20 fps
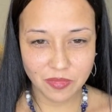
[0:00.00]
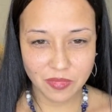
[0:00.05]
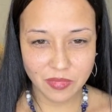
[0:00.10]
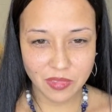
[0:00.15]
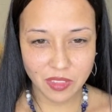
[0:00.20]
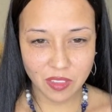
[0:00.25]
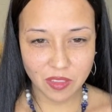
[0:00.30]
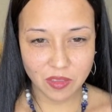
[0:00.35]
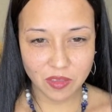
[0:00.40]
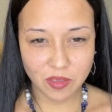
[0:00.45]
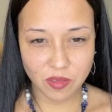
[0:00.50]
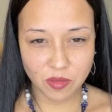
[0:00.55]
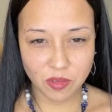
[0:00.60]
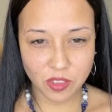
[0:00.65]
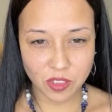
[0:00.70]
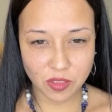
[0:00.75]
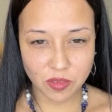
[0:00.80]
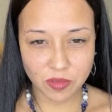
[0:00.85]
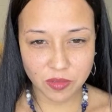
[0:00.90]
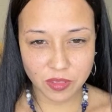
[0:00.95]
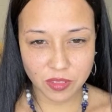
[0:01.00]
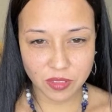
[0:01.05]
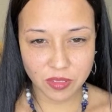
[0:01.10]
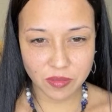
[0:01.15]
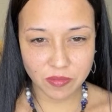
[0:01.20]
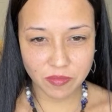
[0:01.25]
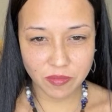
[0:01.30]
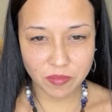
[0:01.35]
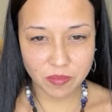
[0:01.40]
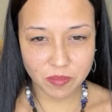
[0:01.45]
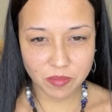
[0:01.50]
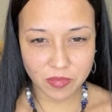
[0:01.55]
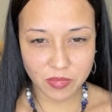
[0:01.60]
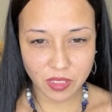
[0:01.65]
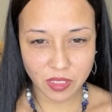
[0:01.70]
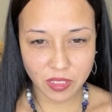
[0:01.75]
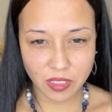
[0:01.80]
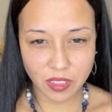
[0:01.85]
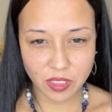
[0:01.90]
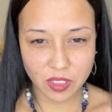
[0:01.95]
Hello, Joseph.
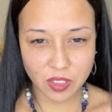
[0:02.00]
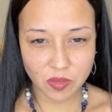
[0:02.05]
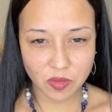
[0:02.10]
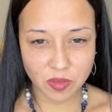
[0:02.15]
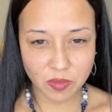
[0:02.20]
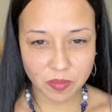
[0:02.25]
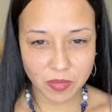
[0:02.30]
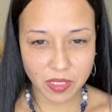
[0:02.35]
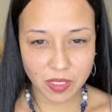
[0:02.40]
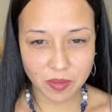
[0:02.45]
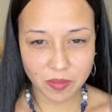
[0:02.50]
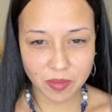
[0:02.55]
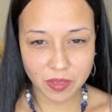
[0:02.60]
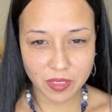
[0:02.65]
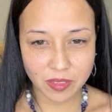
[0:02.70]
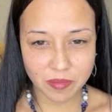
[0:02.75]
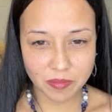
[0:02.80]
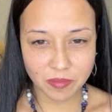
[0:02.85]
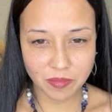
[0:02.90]
How you doing, baby?